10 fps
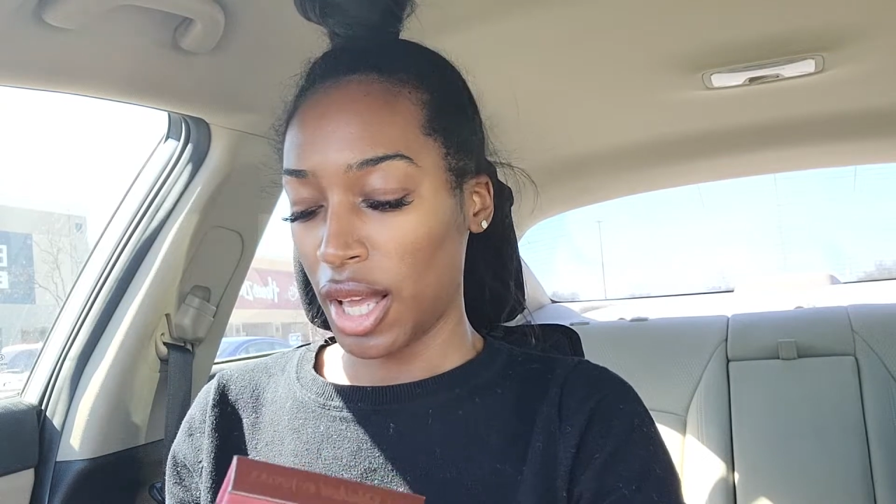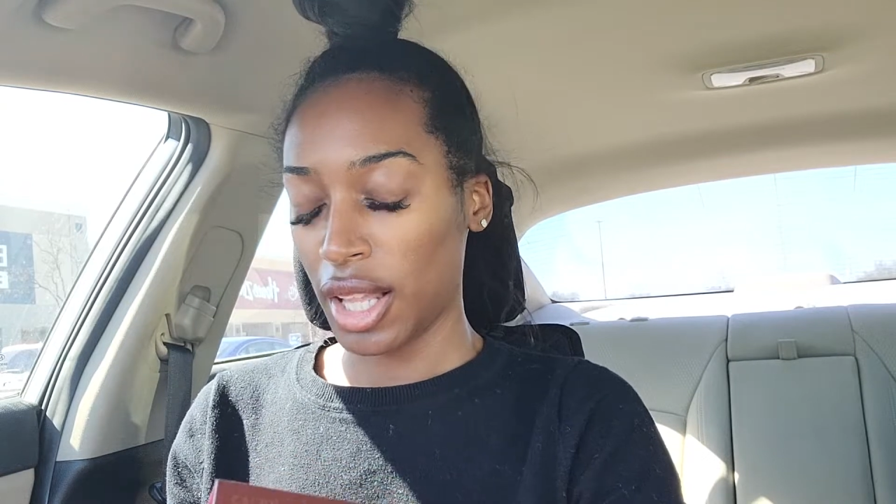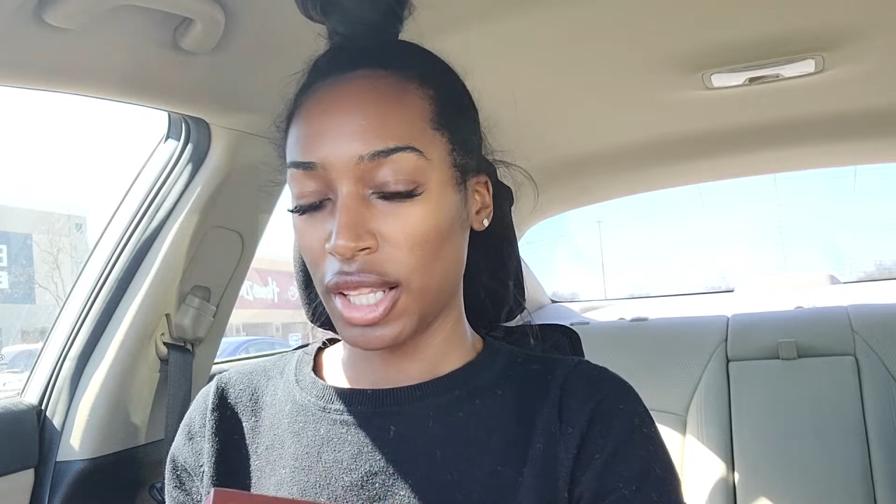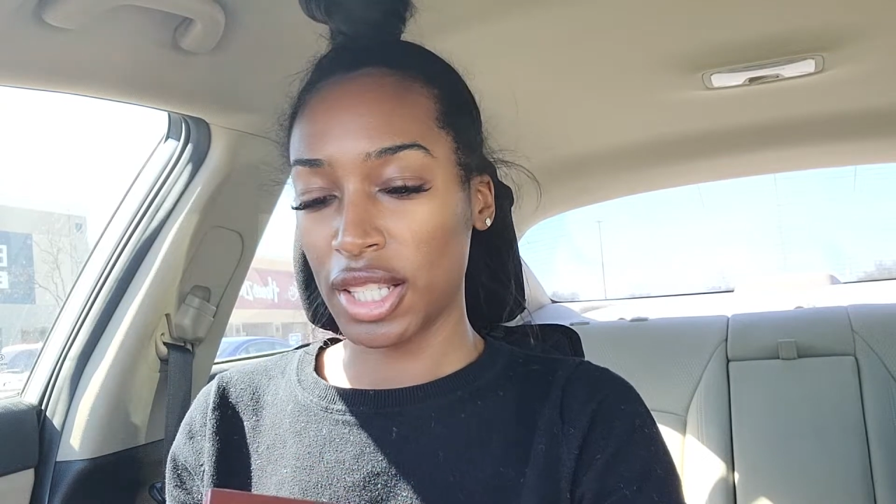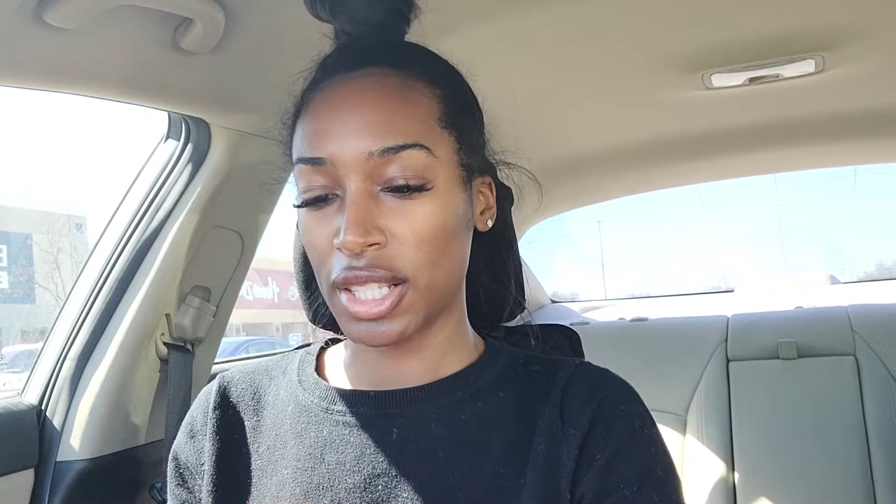
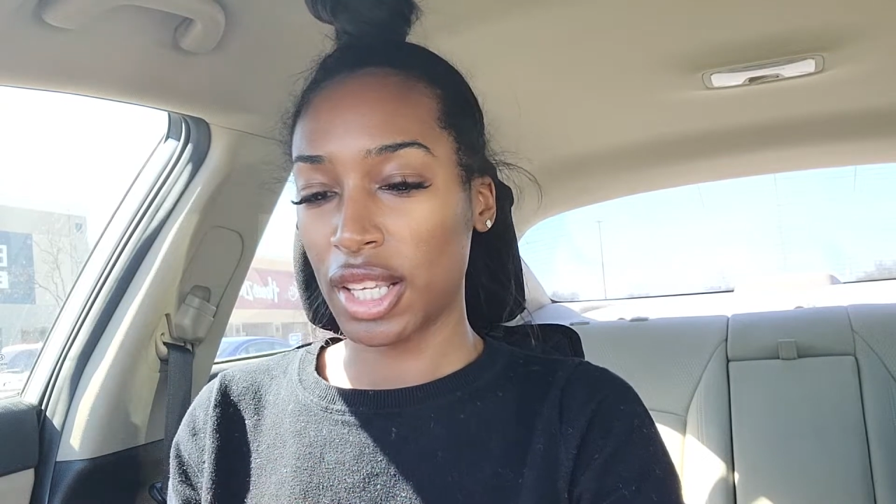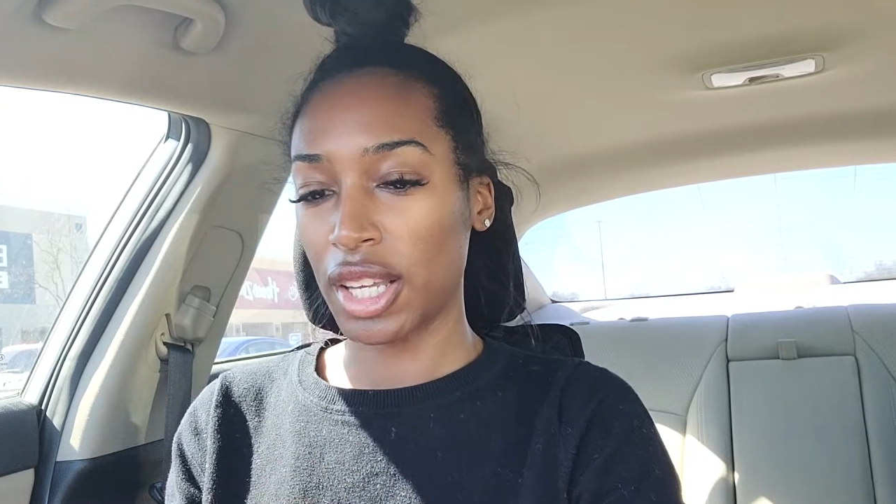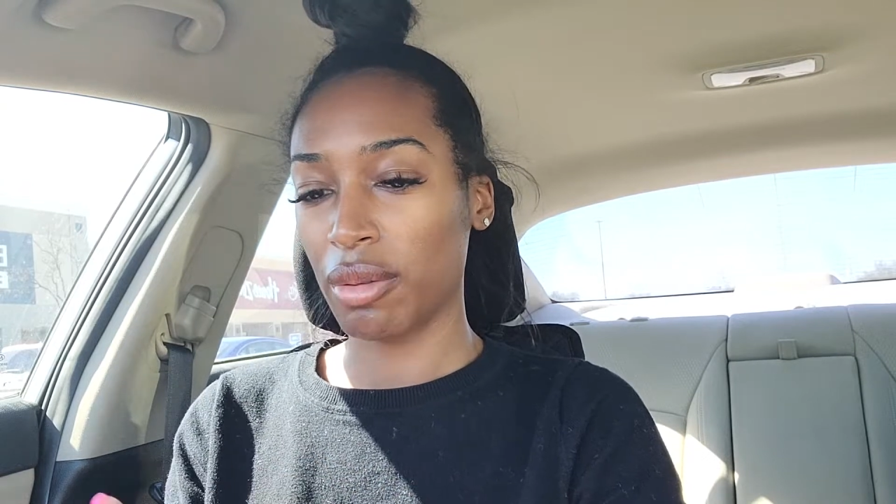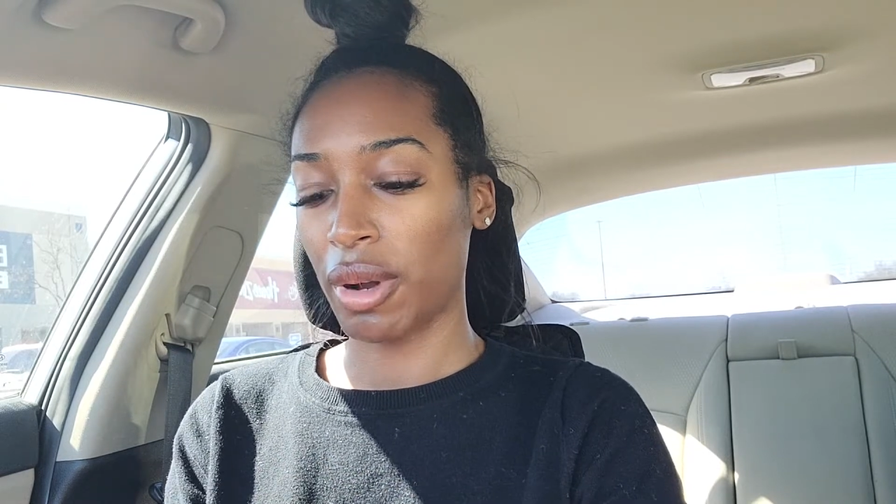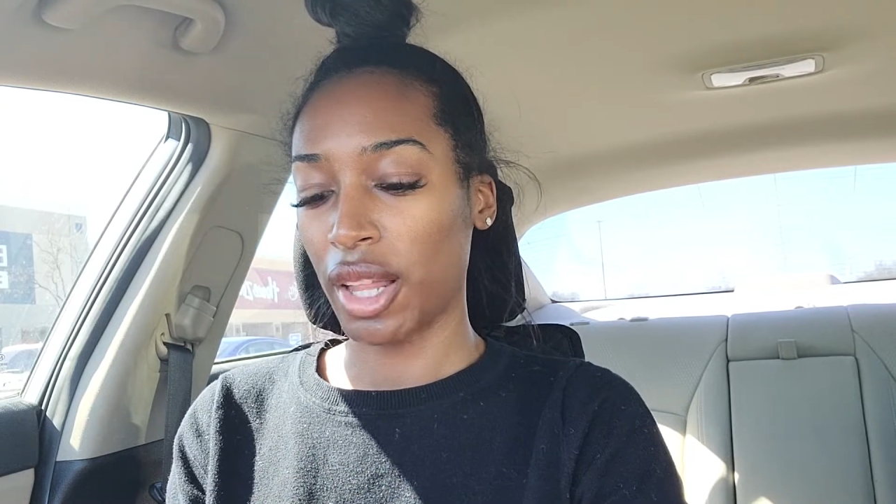at least a
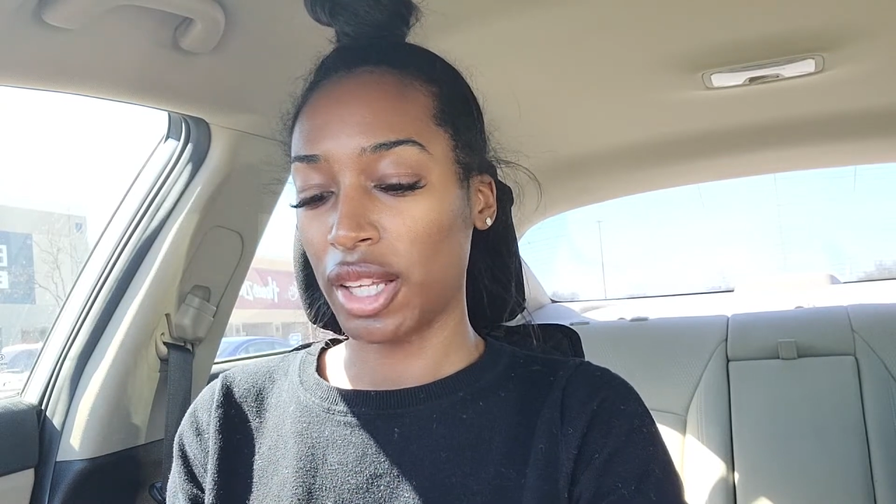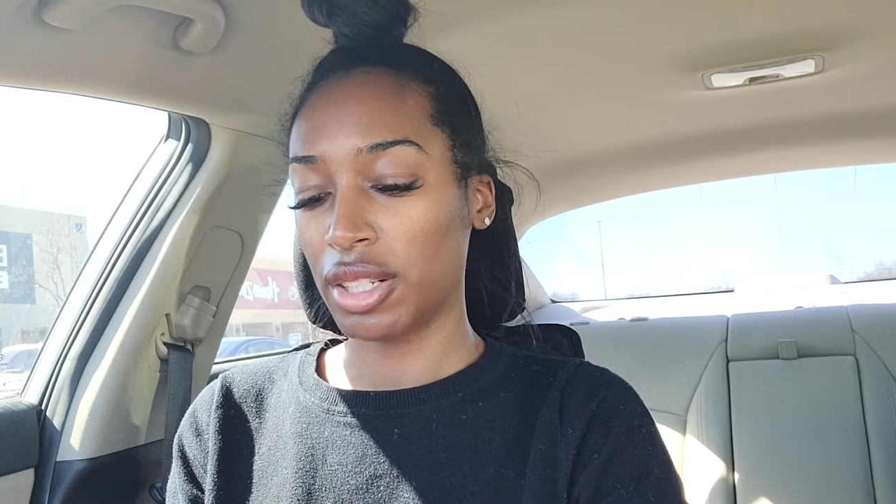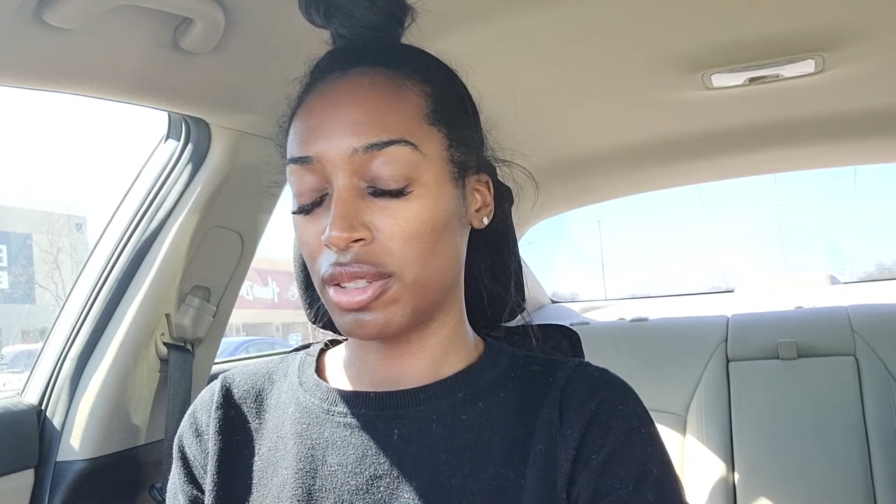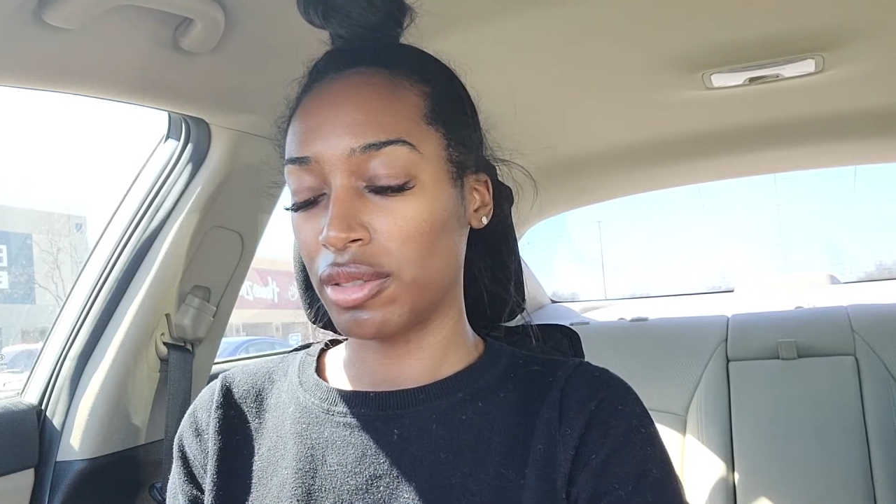year, probably